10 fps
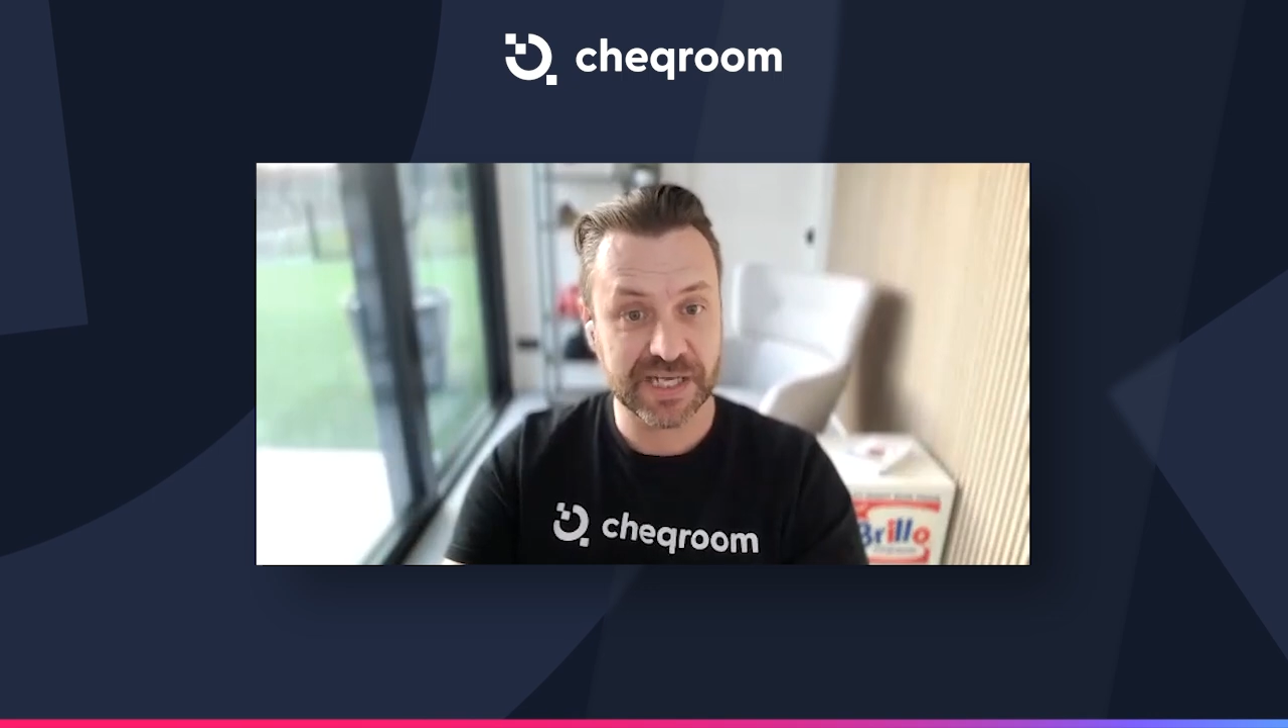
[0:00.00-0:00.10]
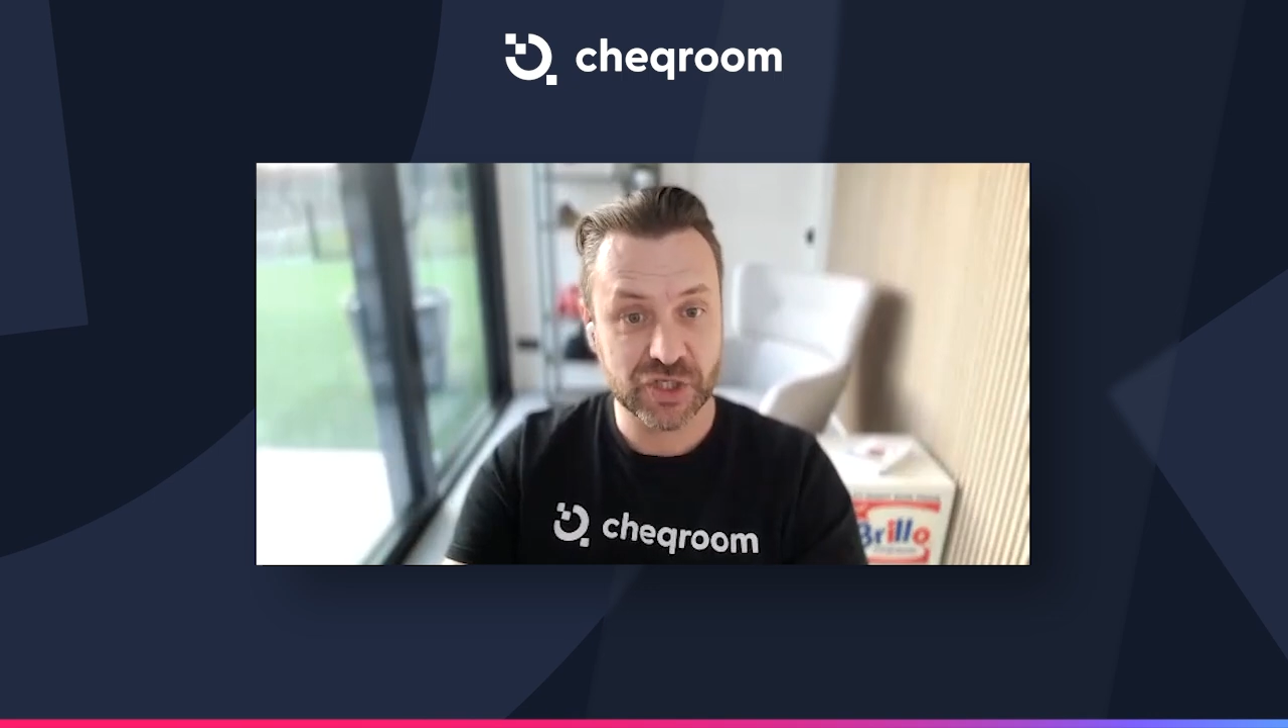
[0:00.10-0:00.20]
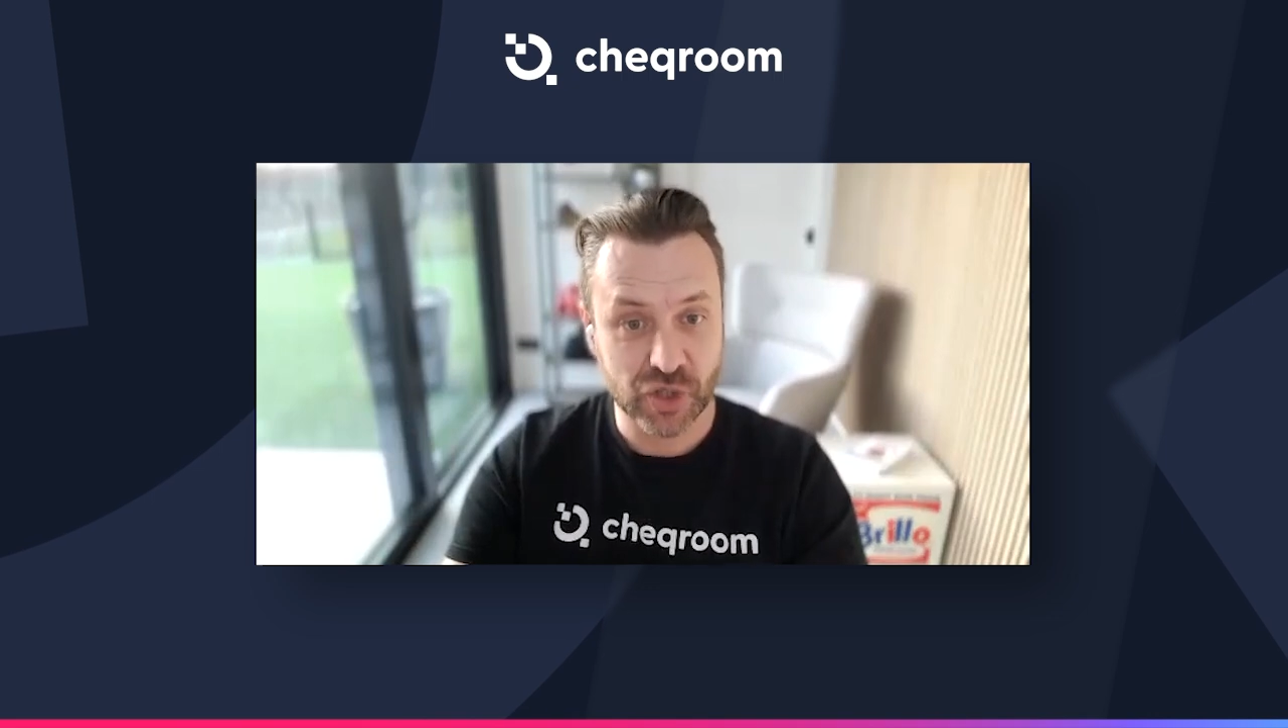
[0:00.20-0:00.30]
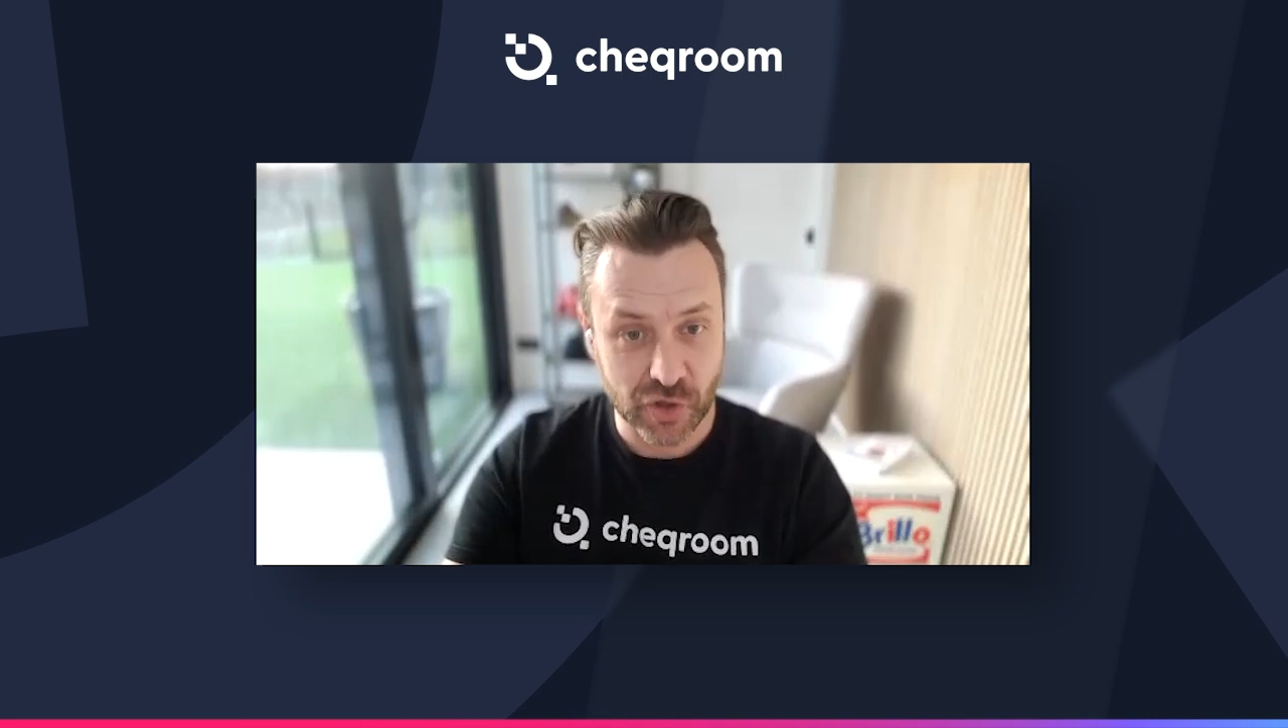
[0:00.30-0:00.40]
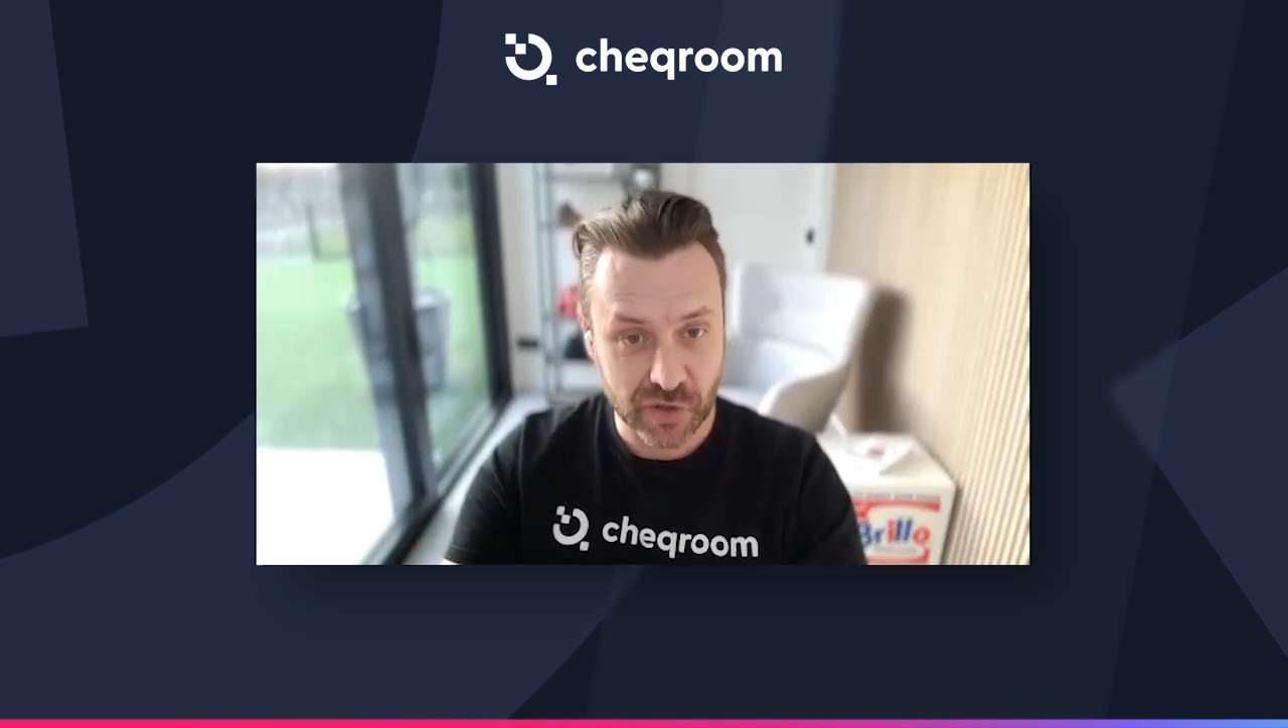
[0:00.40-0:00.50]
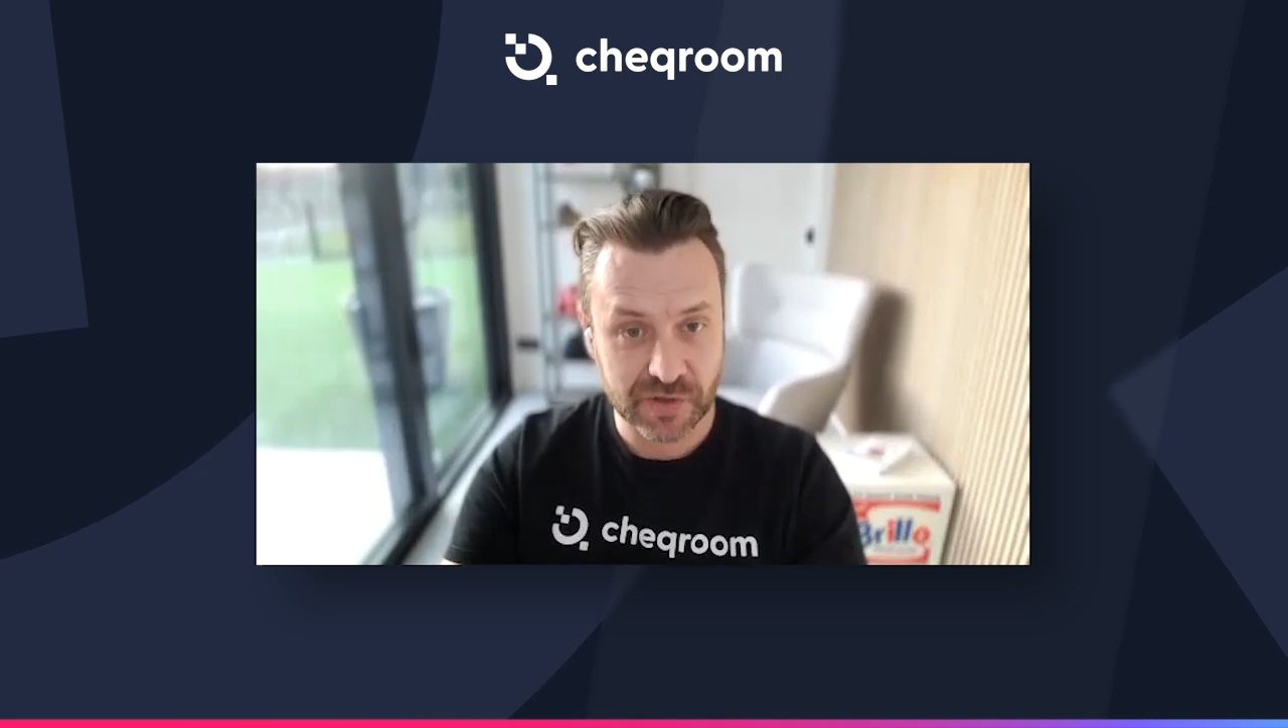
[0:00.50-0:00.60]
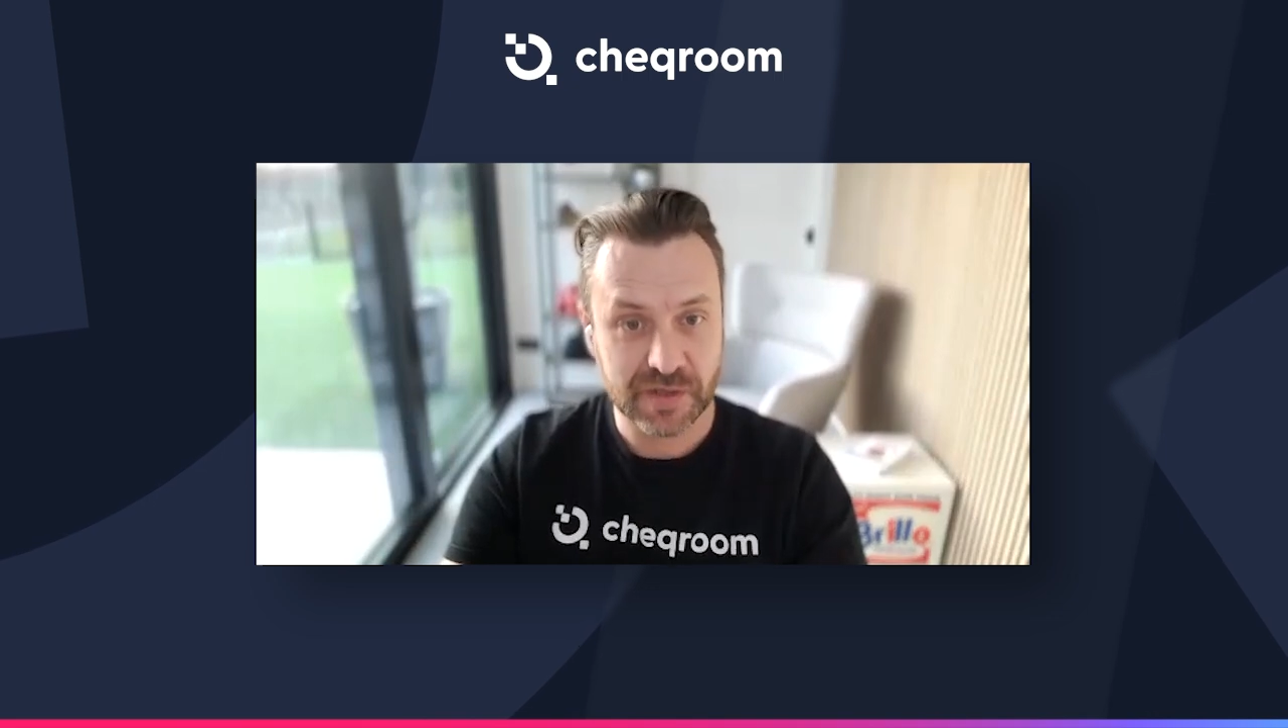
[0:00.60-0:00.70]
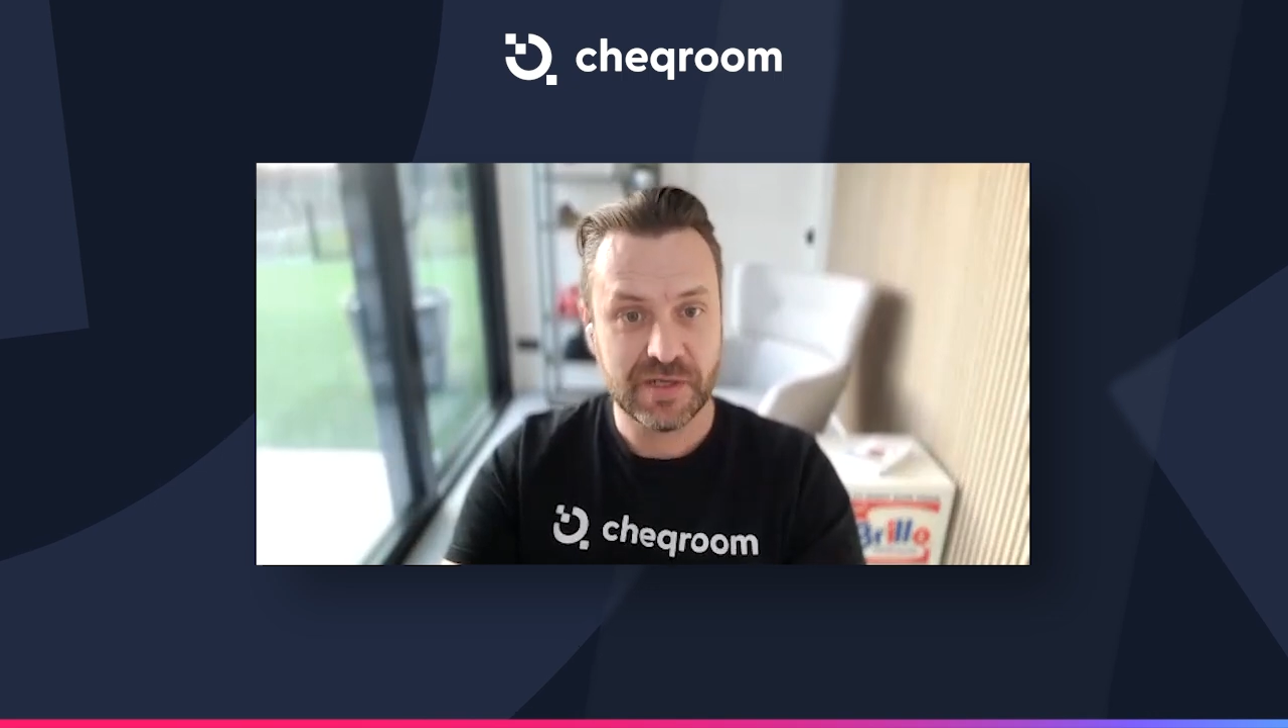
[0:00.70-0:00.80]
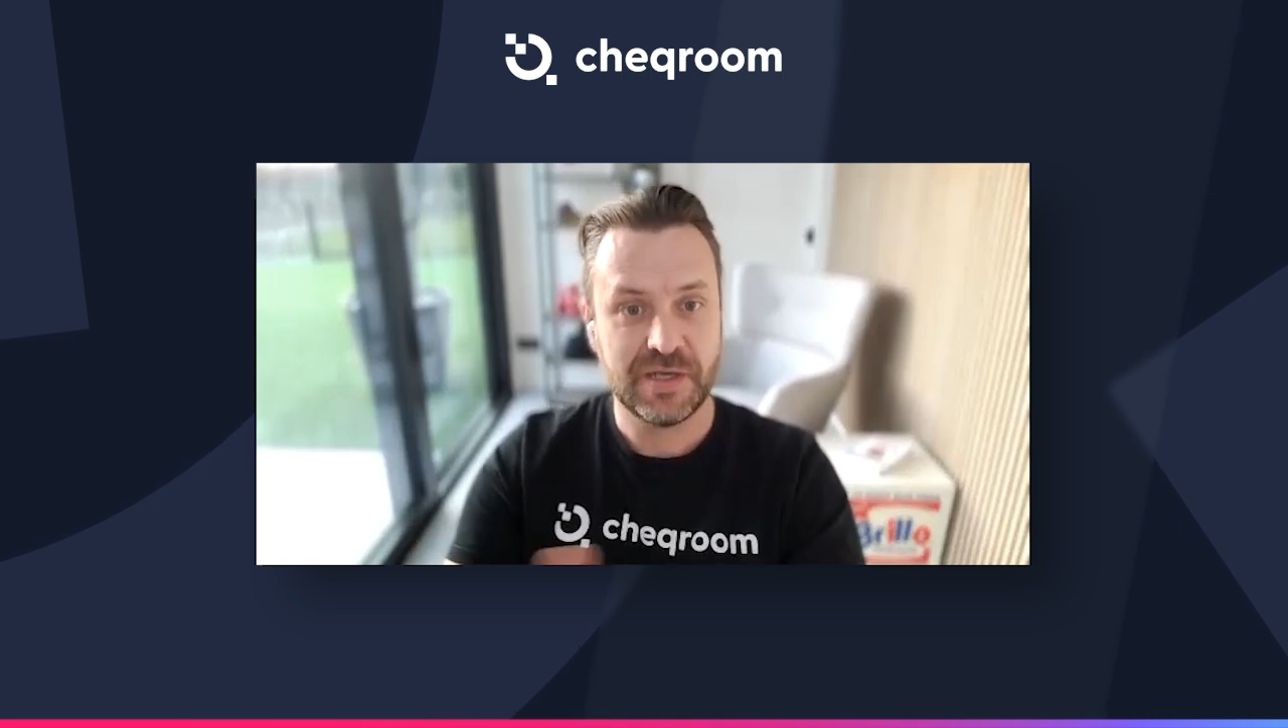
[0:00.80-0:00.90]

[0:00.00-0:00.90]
can join,